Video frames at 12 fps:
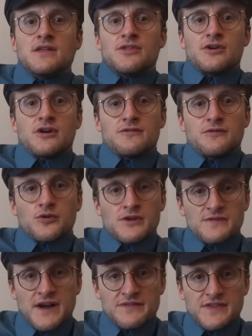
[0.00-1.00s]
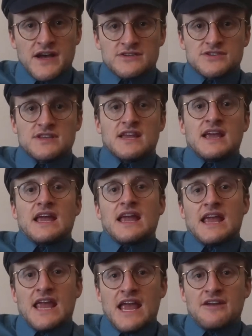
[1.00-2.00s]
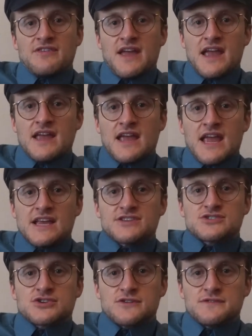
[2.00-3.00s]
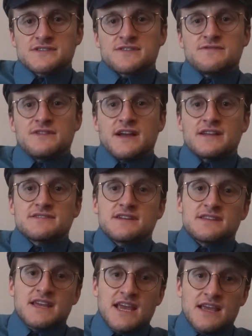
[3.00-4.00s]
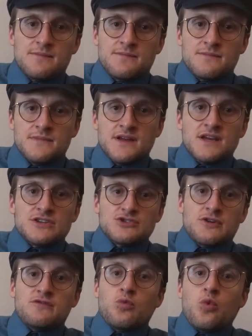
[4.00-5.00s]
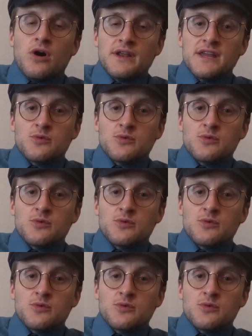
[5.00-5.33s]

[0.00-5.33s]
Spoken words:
There are 45,000 FAA serviced flights a day. So if 1